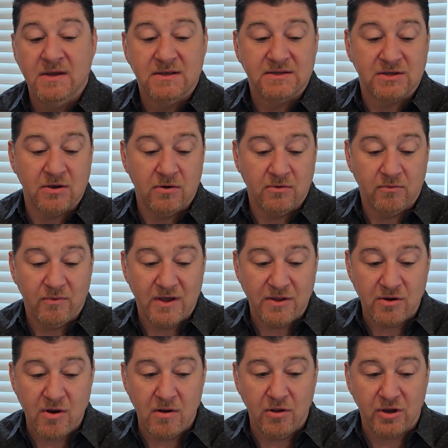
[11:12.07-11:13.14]
So
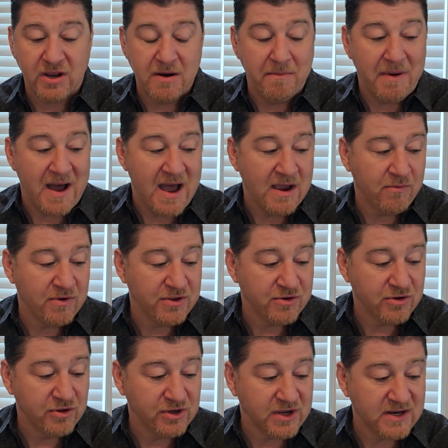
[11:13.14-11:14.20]
whether you're looking to buy, whether
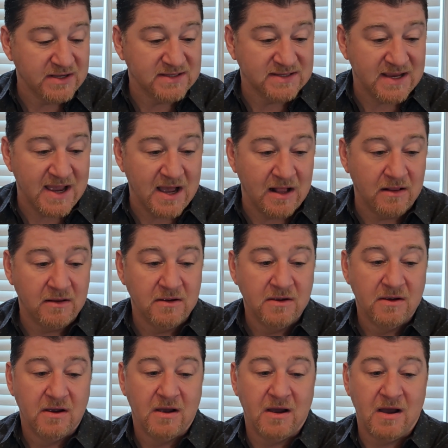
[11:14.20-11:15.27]
you're looking to sell,
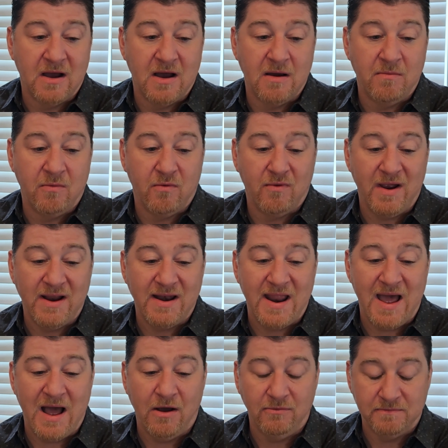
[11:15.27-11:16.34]
right
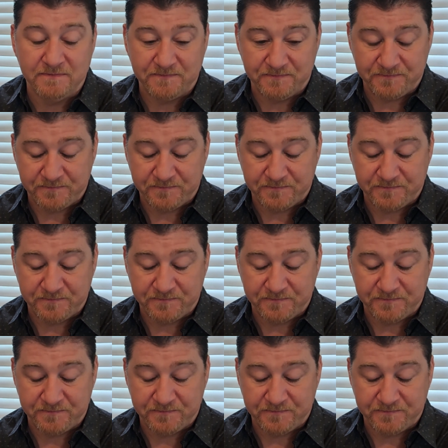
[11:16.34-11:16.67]
now,